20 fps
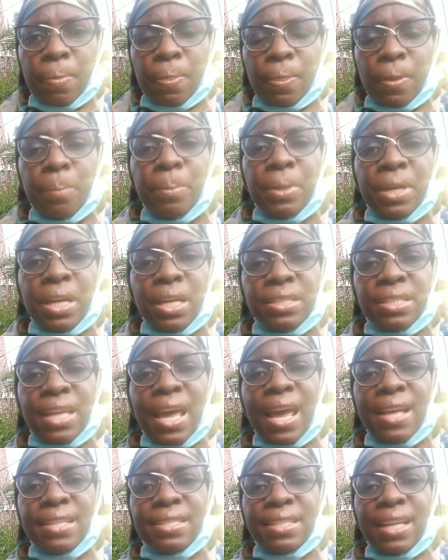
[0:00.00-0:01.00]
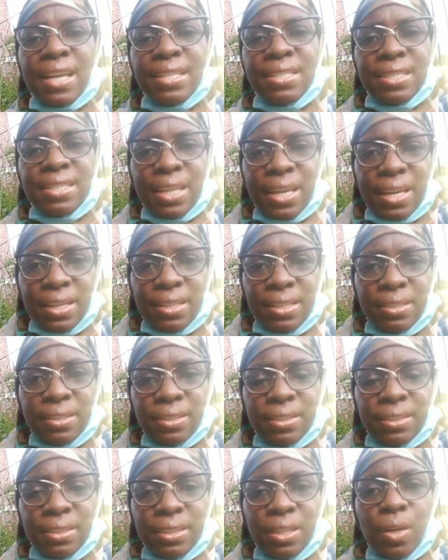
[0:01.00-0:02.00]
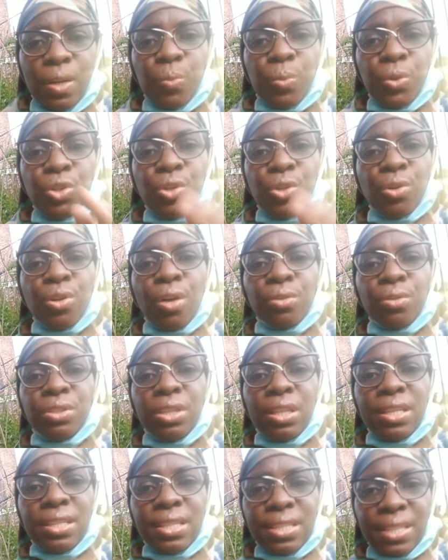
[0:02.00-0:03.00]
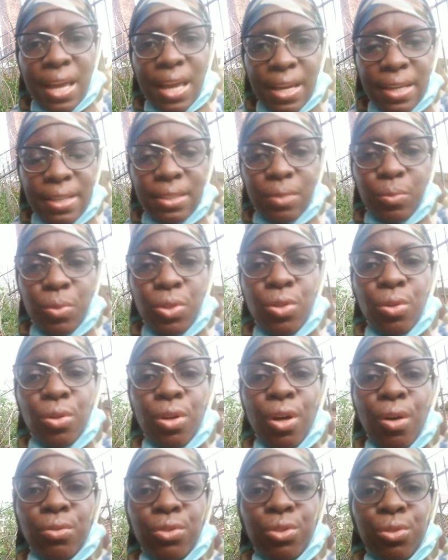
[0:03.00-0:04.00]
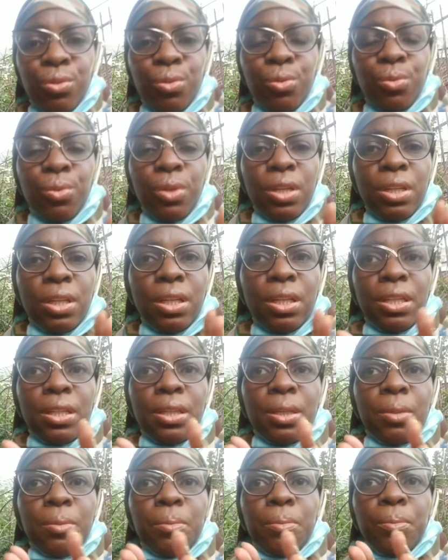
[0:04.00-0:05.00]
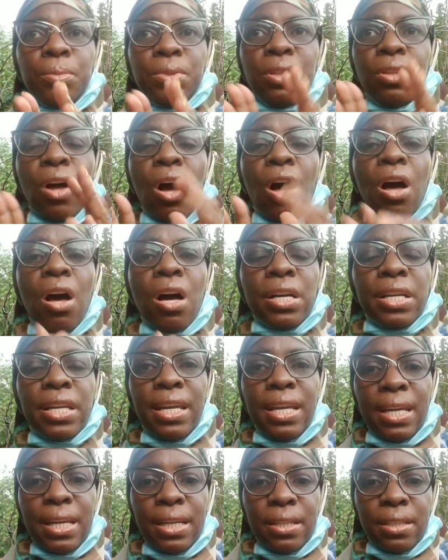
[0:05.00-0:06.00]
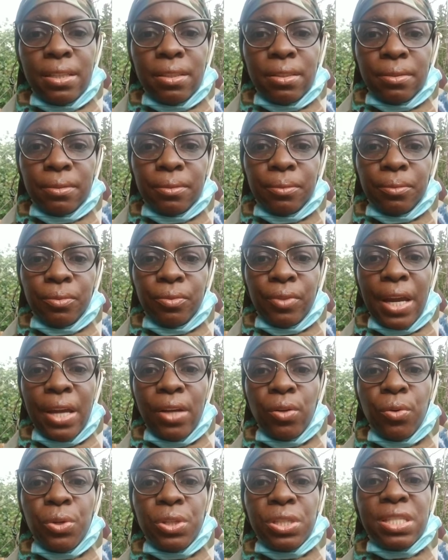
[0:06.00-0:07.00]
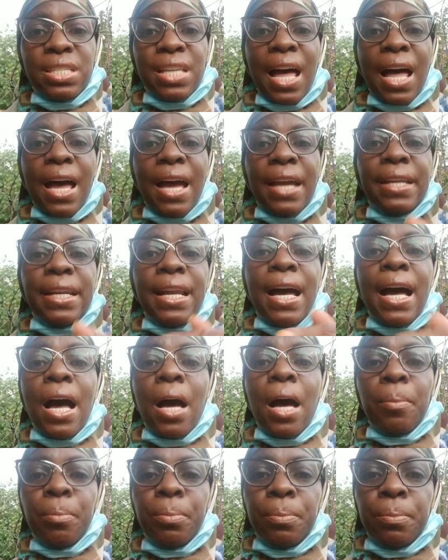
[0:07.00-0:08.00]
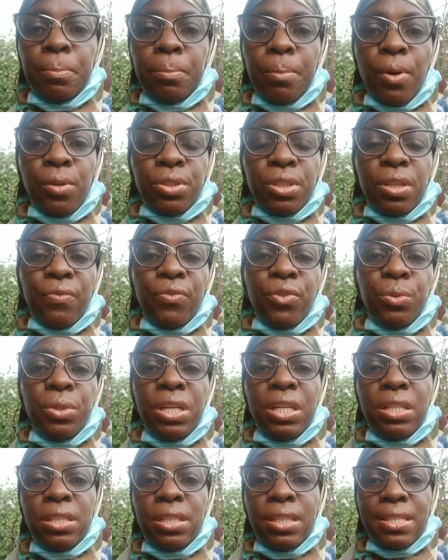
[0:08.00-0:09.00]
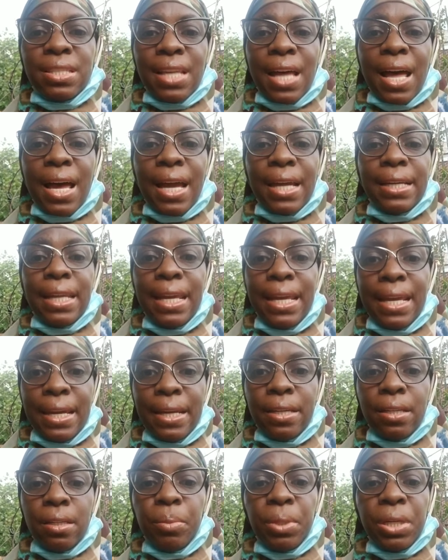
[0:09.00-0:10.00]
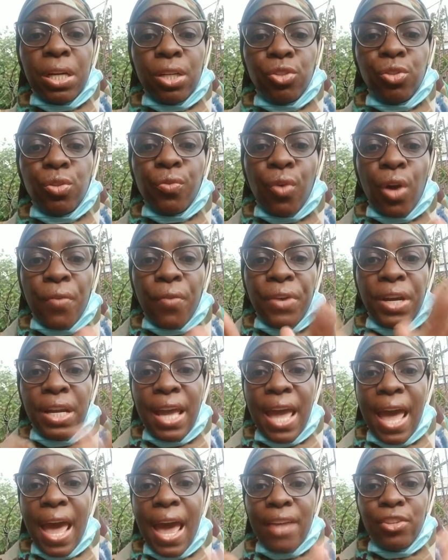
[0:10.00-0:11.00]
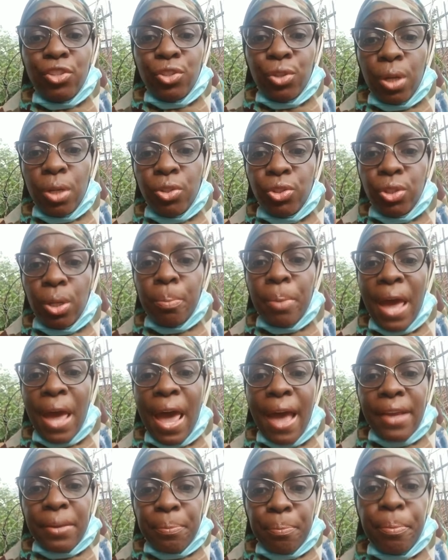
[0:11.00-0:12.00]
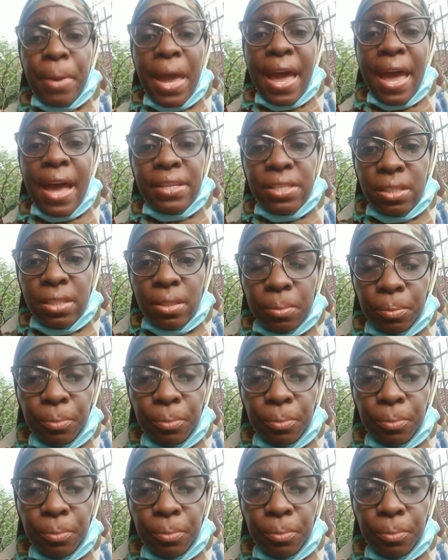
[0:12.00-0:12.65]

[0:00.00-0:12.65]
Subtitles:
Because as I said, when you go to this site, when you go to log in, right, or sign up, most of you need to sign in because you've already had your pass,